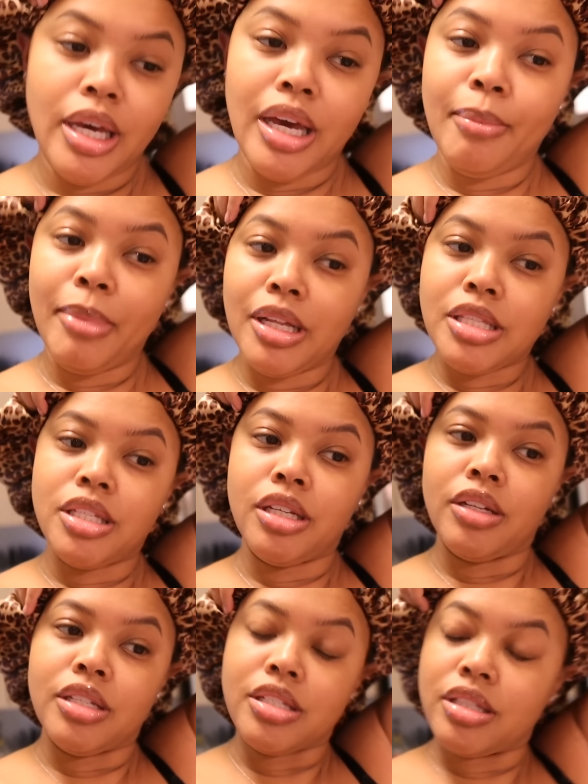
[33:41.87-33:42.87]
I'm about to
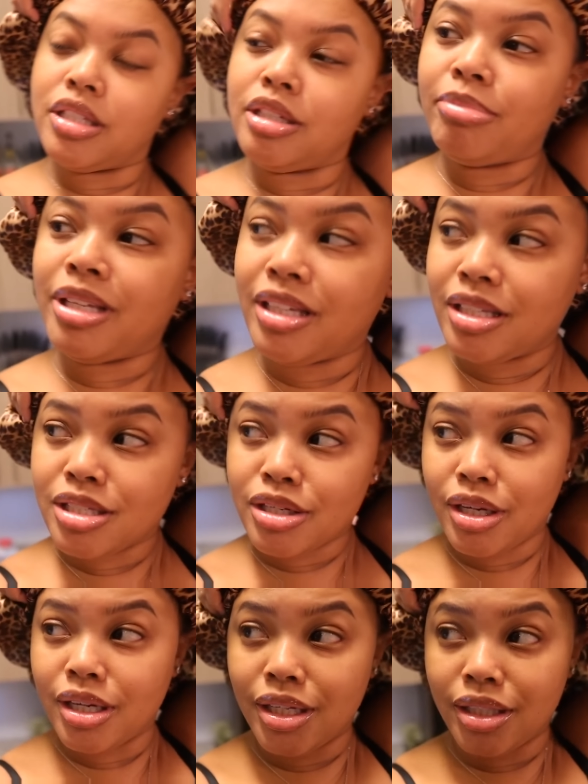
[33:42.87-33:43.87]
go to sleep. It is
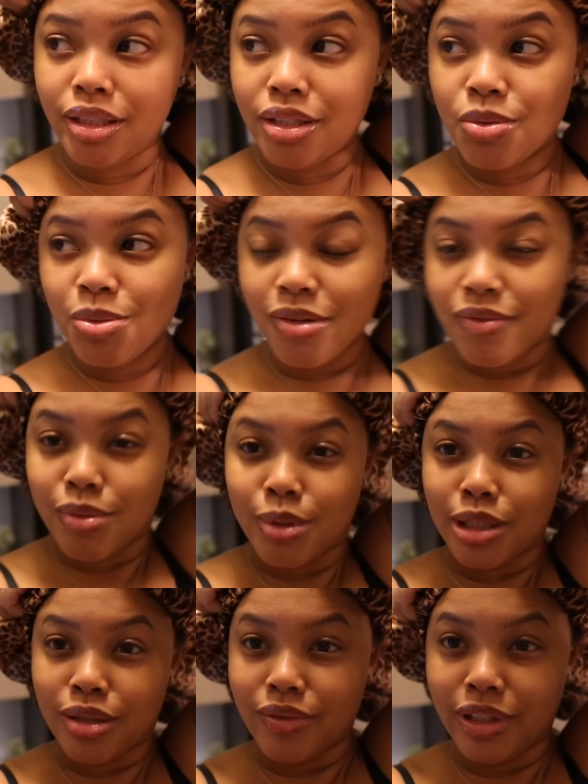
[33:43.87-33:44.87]
currently twelve
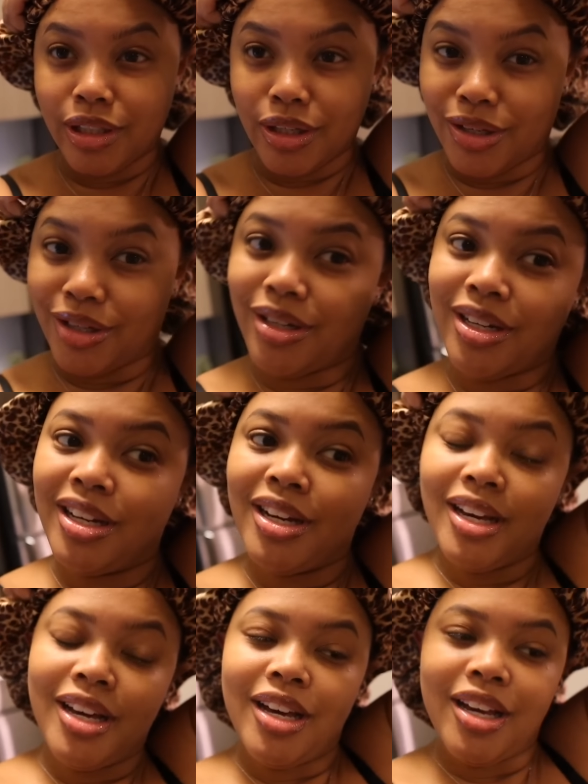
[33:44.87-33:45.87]
twenty-three, y'all.
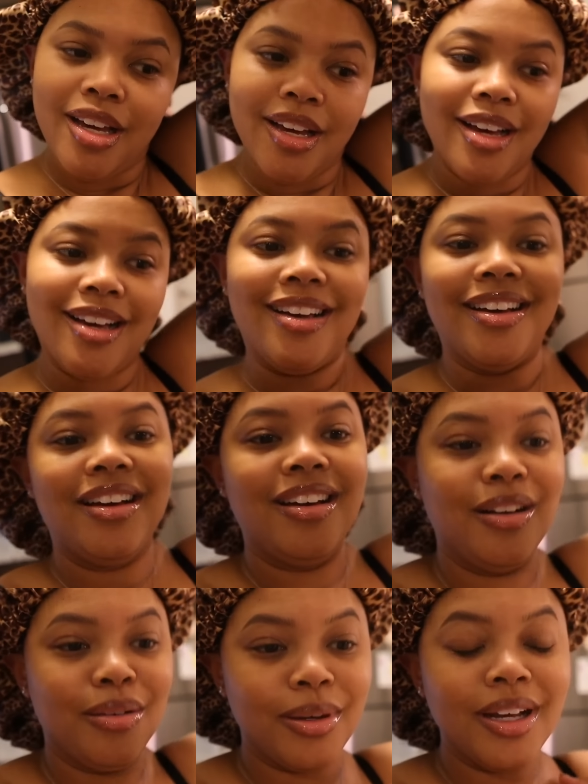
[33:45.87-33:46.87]

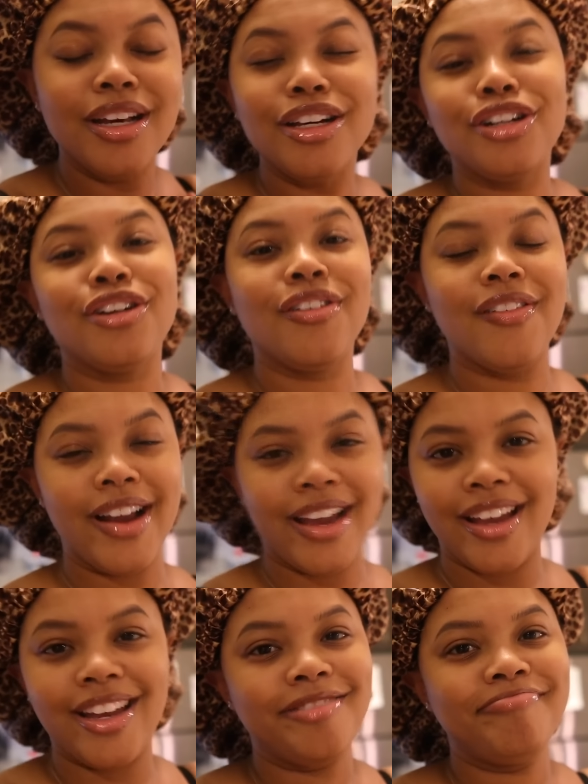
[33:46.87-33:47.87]
What a
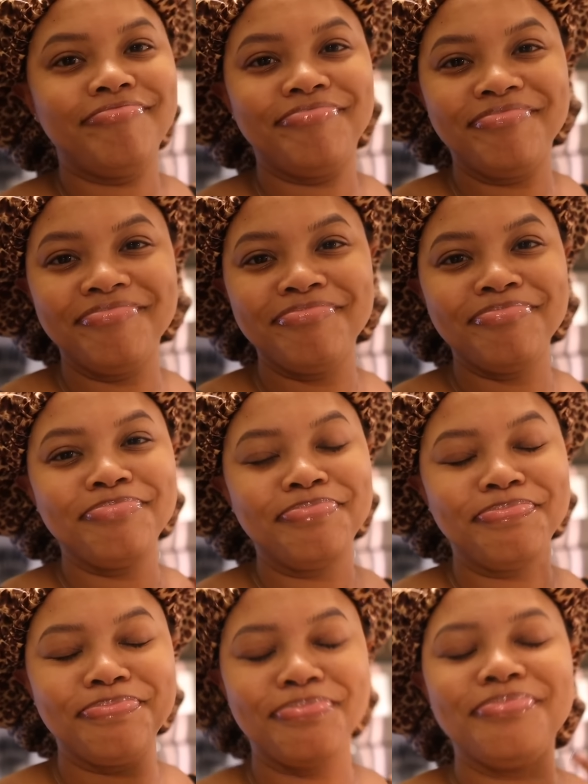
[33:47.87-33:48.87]
great
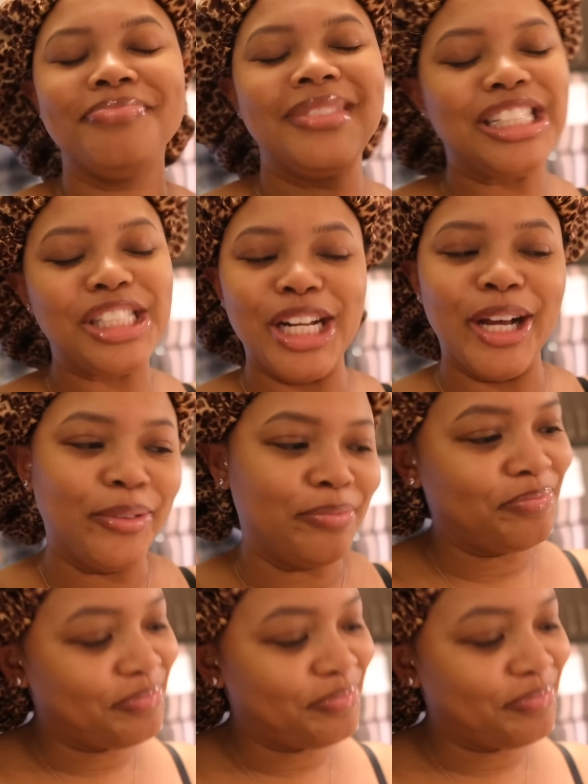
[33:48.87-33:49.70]
show.